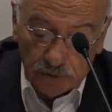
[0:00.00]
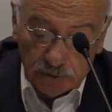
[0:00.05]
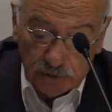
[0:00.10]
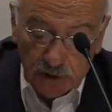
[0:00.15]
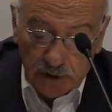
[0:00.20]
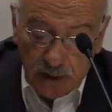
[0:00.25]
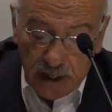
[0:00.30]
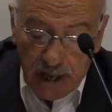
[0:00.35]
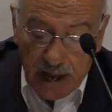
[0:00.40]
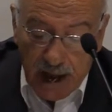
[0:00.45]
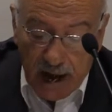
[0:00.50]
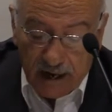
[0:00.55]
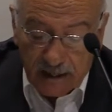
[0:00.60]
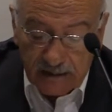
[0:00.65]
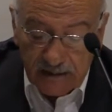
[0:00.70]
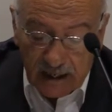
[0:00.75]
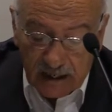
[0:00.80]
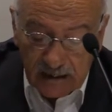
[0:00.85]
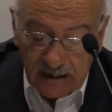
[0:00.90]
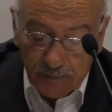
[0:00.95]
has
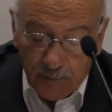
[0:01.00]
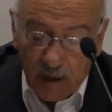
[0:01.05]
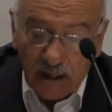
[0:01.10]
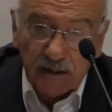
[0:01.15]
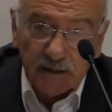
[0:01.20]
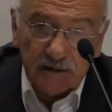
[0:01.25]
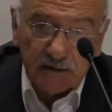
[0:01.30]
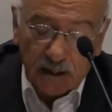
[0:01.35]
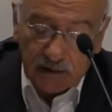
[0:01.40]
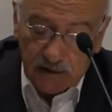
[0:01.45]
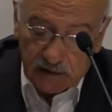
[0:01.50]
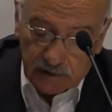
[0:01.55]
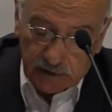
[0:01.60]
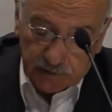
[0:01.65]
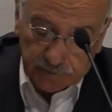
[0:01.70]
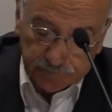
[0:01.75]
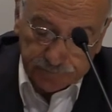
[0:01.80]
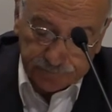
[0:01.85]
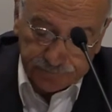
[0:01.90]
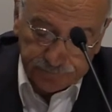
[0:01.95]
caught
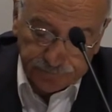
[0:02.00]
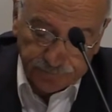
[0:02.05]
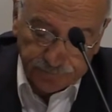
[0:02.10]
attention